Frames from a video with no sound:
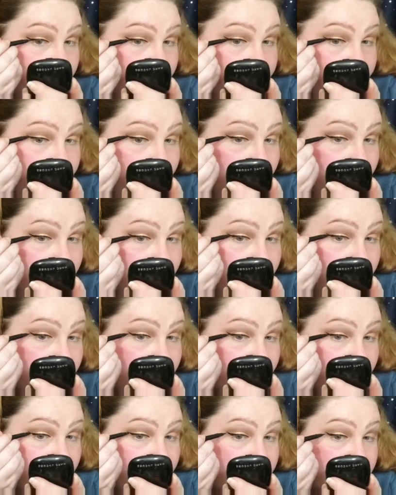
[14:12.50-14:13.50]
But
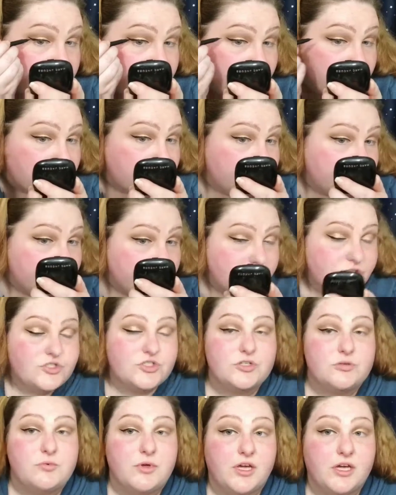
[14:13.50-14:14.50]
that's not
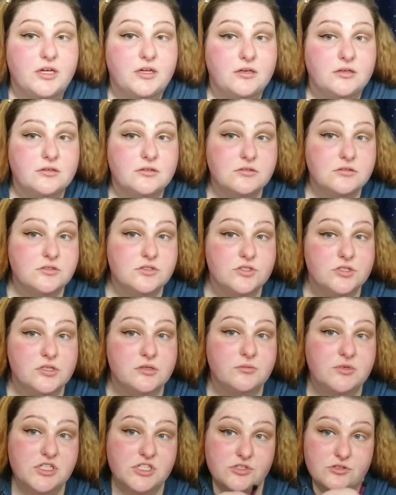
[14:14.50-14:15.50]
too bad. So
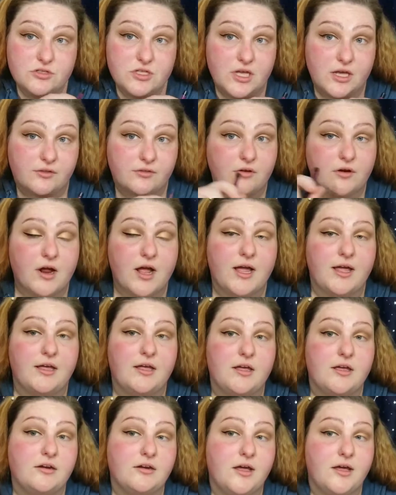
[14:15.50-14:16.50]
let me do the other eye
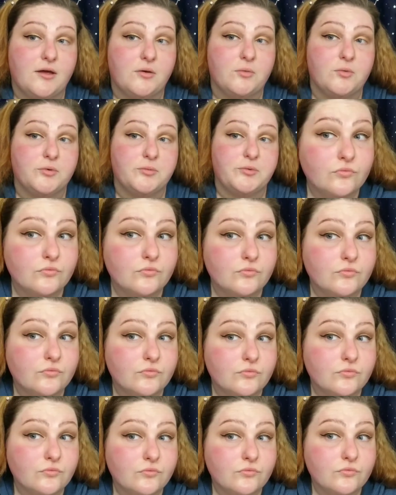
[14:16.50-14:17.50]
and I will be right
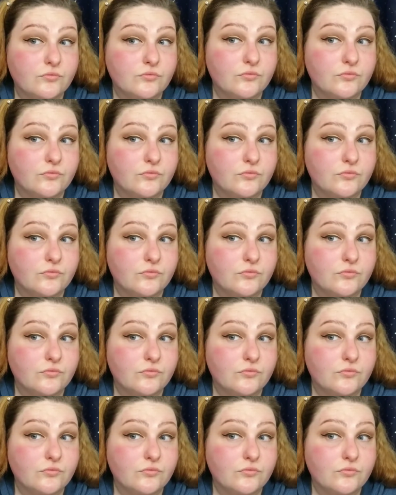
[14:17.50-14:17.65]
back.